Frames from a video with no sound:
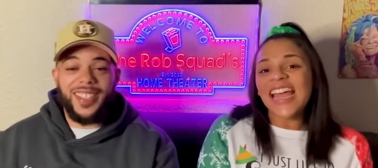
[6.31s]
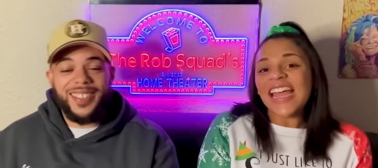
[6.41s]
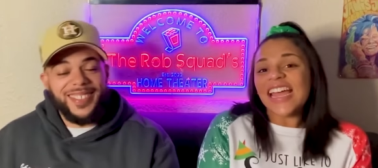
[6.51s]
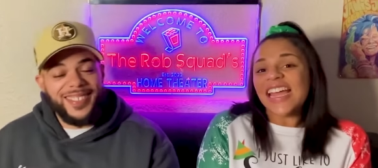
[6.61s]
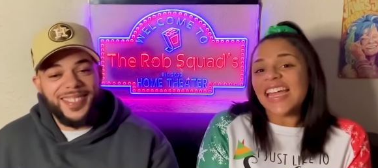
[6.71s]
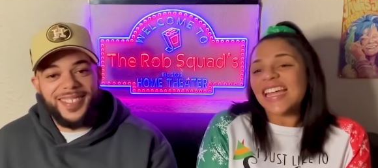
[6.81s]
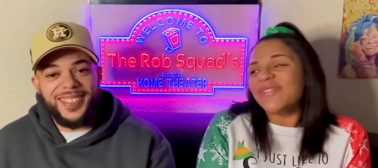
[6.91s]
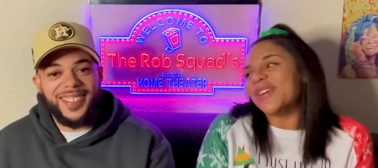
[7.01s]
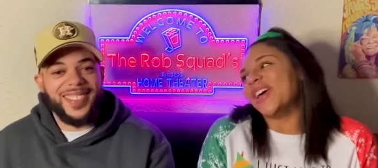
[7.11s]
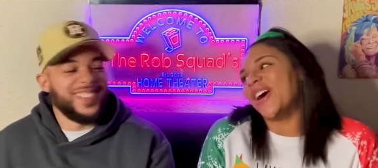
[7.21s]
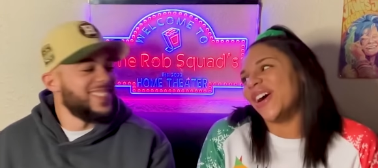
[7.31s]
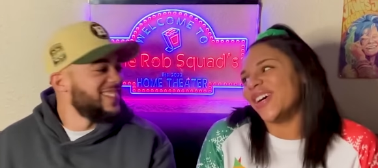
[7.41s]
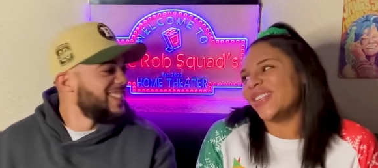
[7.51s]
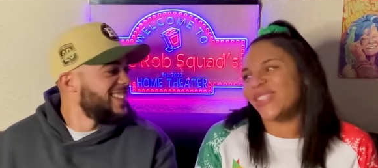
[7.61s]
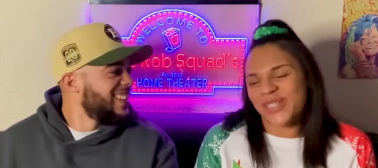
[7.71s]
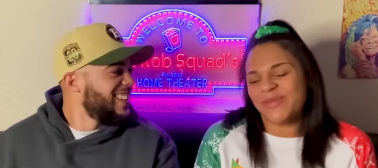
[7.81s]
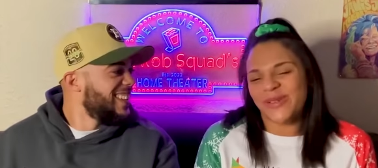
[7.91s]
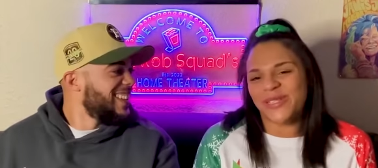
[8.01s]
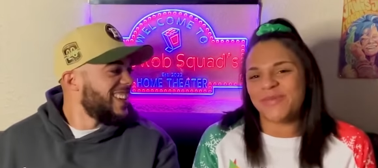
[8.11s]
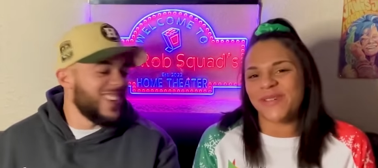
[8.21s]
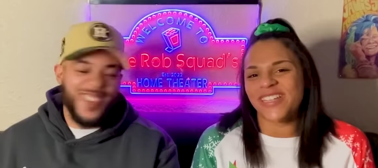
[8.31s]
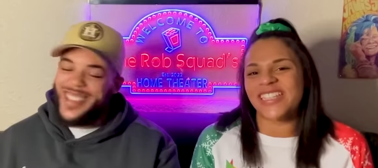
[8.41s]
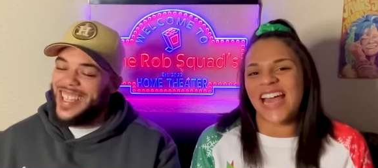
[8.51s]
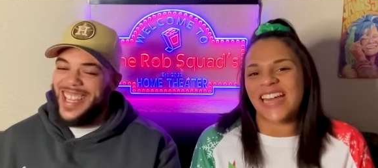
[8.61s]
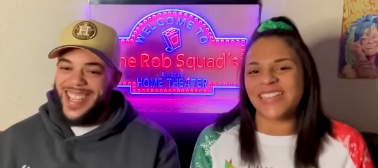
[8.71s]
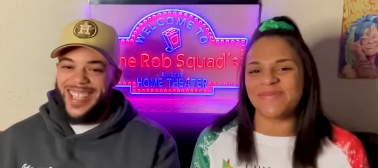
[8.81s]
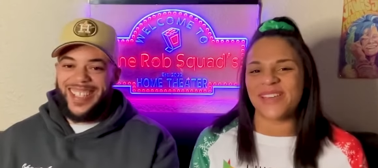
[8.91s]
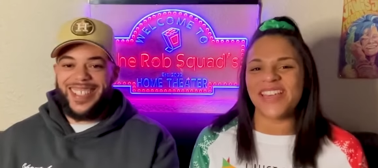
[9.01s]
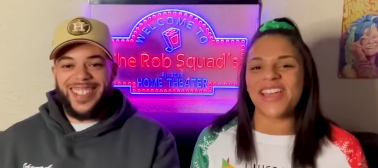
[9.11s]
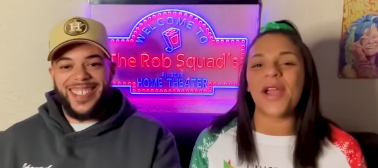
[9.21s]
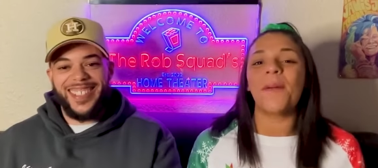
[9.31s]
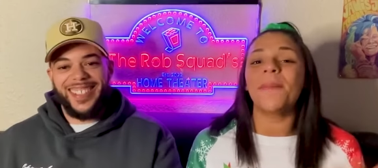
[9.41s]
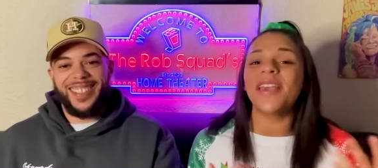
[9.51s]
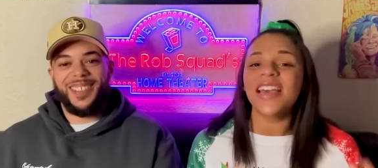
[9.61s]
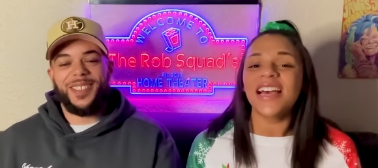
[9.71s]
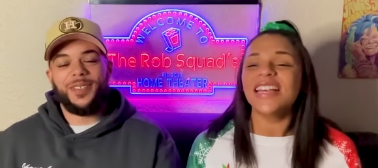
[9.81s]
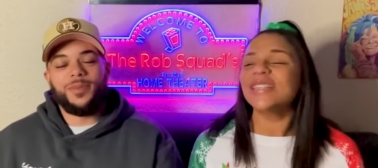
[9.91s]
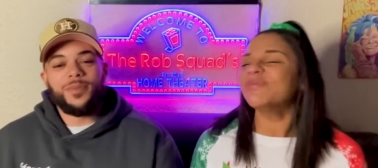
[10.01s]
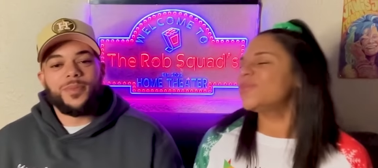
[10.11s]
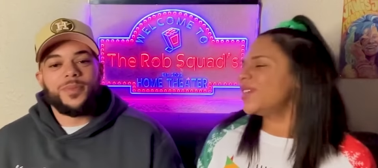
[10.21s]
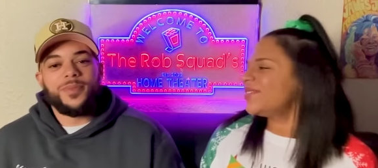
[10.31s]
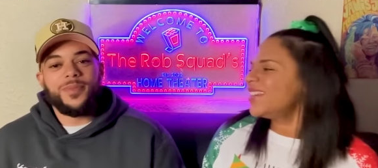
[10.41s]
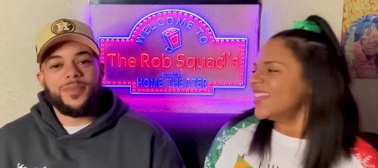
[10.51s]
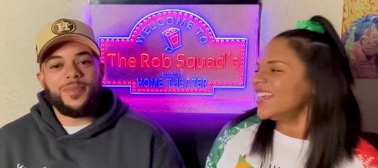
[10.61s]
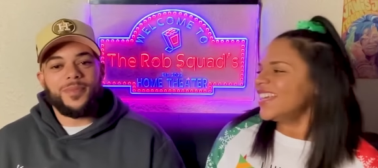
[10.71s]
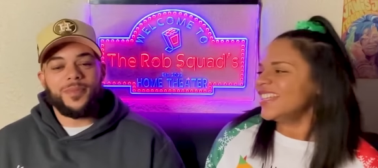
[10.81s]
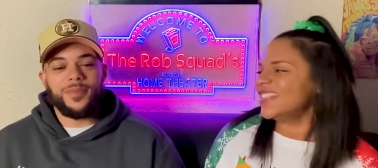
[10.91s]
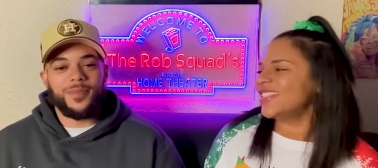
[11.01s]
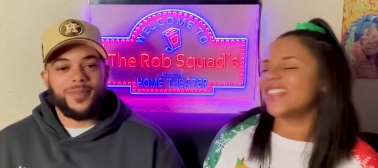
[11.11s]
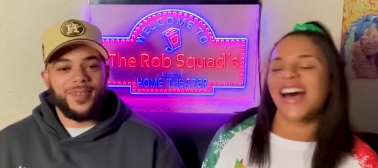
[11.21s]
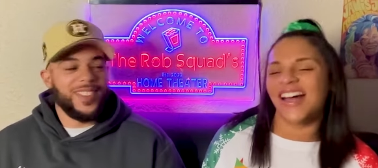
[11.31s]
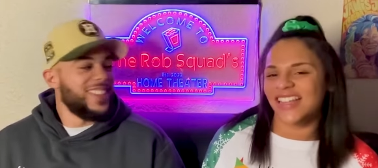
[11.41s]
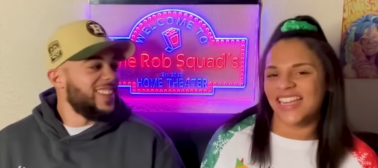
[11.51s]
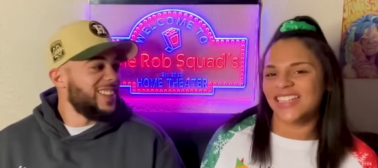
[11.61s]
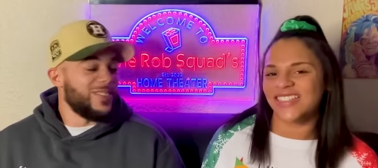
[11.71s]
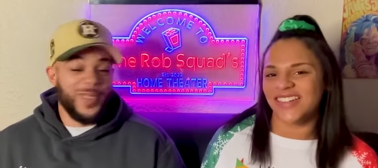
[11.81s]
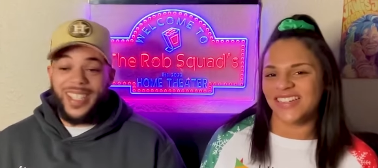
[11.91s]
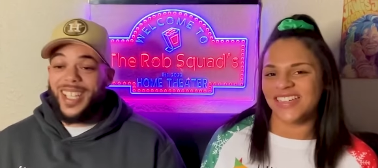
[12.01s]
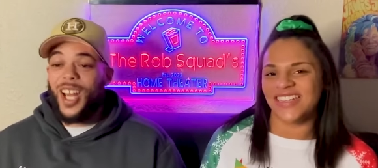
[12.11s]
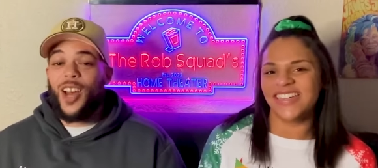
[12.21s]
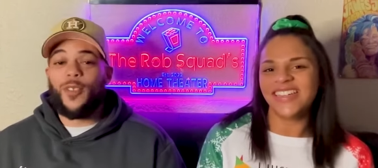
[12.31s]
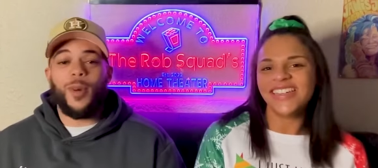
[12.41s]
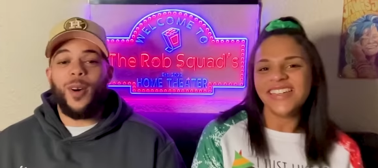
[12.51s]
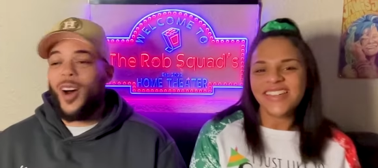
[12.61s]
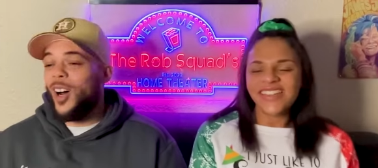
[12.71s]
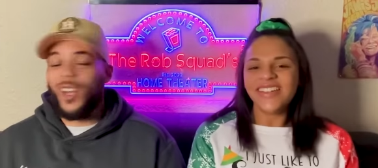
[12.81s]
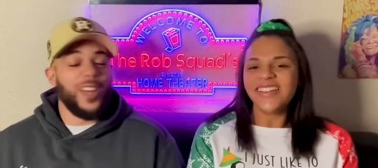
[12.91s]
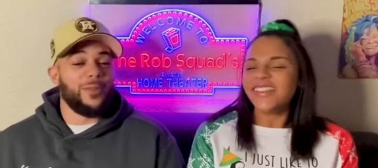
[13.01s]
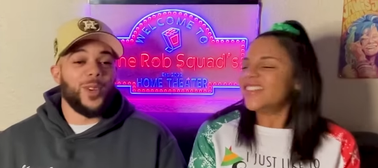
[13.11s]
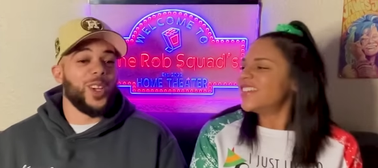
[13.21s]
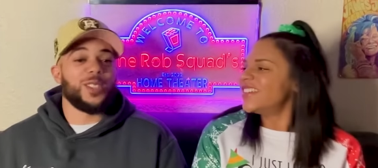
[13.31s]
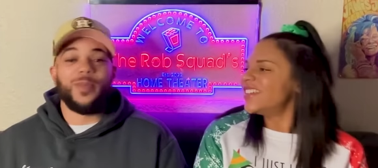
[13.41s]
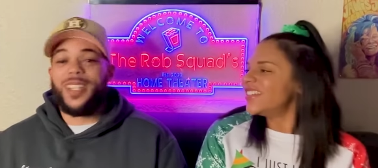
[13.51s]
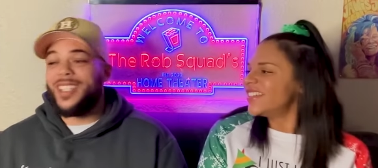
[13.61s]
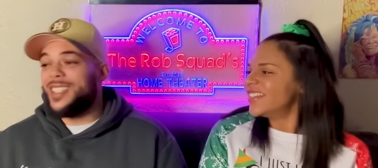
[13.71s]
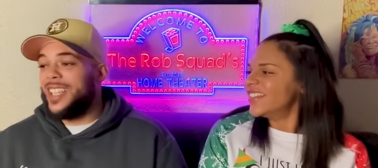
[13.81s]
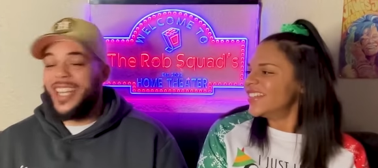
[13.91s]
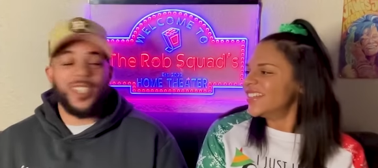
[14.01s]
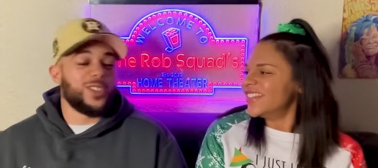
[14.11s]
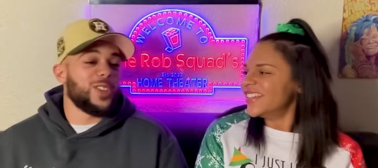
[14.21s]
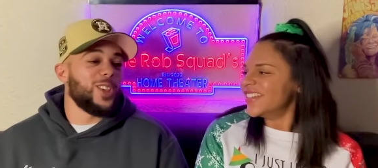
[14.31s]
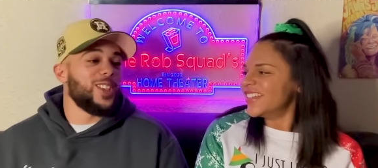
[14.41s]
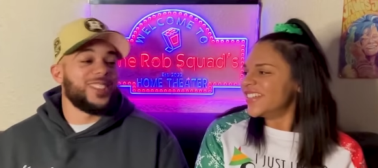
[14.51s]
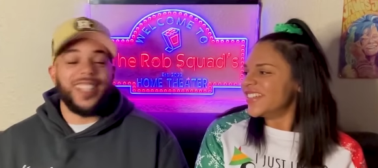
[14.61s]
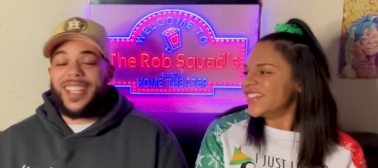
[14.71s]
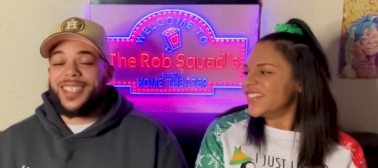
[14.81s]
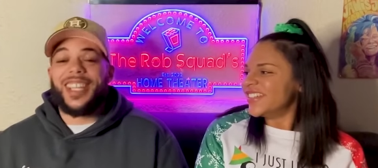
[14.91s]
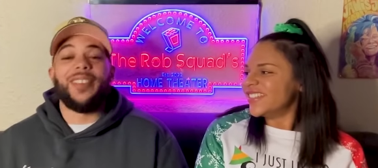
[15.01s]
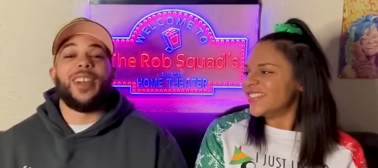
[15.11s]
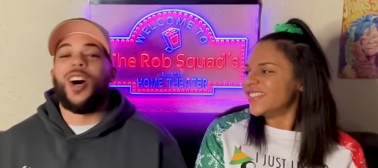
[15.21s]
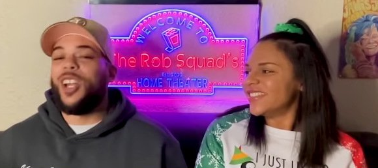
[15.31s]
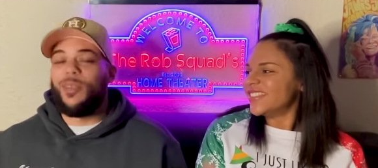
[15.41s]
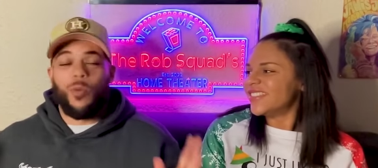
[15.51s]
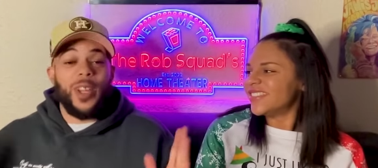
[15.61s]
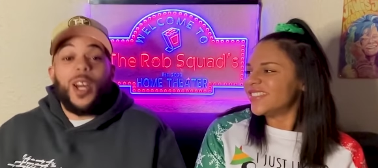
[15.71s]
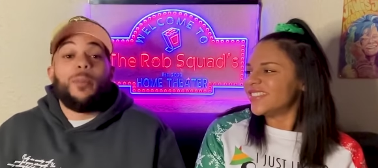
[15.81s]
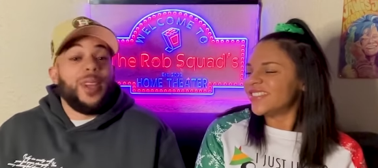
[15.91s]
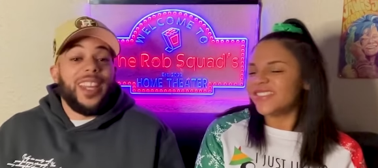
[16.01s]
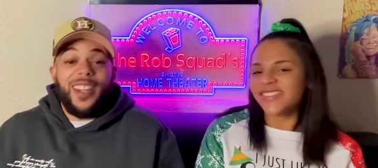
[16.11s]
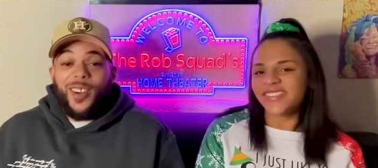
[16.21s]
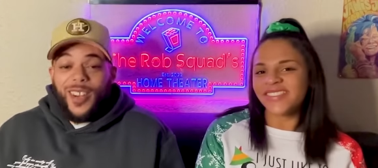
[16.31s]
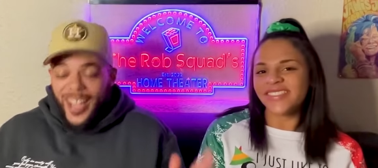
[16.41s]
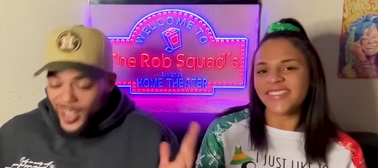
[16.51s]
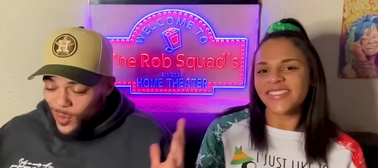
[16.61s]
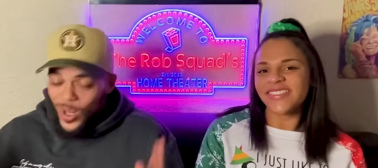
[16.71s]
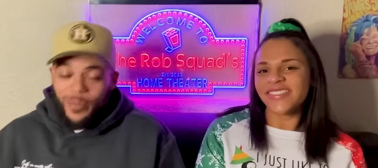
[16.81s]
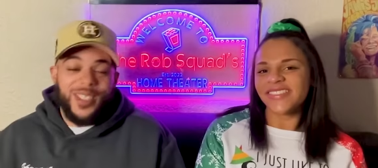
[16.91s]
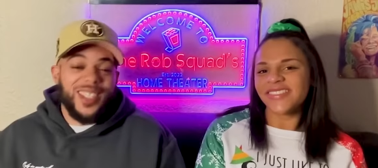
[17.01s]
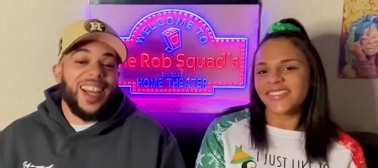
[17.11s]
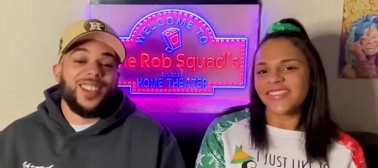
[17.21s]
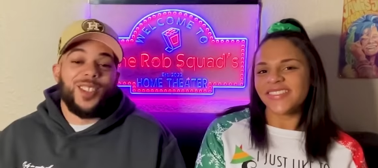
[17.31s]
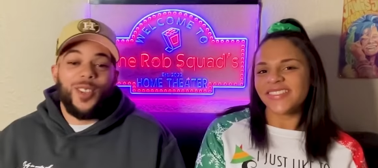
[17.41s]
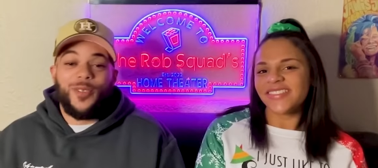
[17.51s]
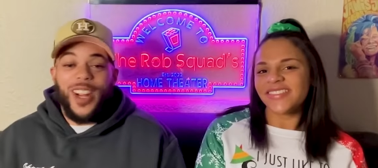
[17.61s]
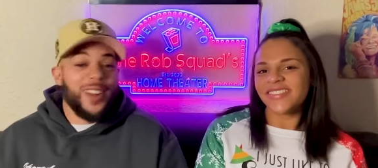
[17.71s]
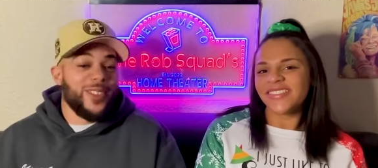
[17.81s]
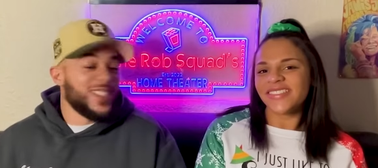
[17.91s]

Speaker 1: and we are super, super oh, excited yes. to be here because we really get into the holidays around we
Speaker 2: here. Love them all, all of them: Christmas, Easter, Thanksgiving, all of them. We go big here at the Robinson household for every